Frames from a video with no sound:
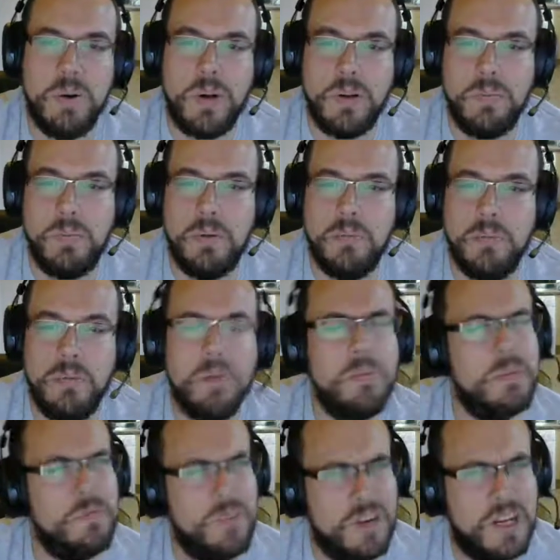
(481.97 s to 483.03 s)
I'd
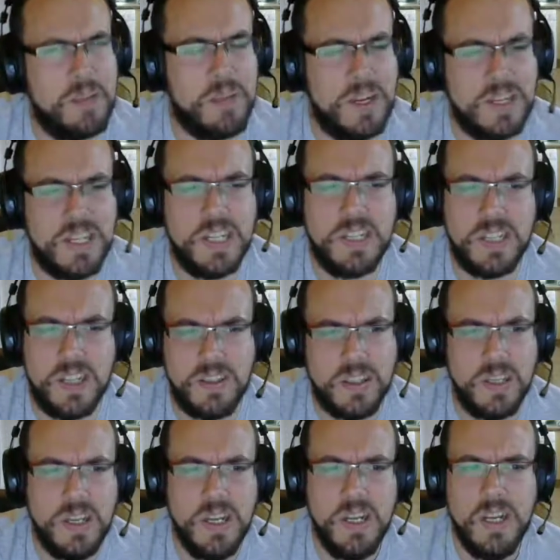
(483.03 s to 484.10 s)
probably recommend. It is like
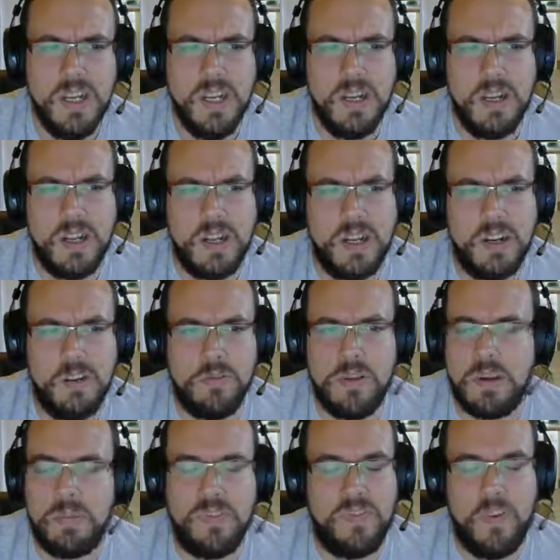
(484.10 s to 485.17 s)
the
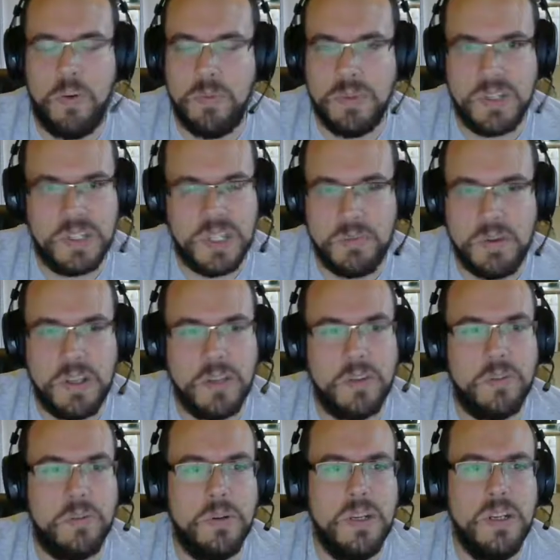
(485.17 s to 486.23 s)
great performance
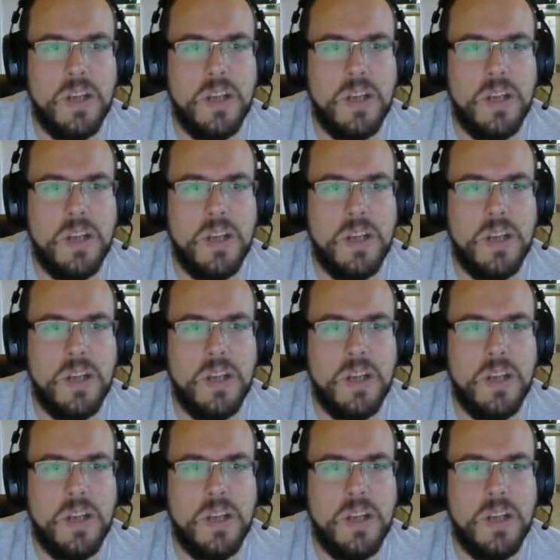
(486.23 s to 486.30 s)
CPU.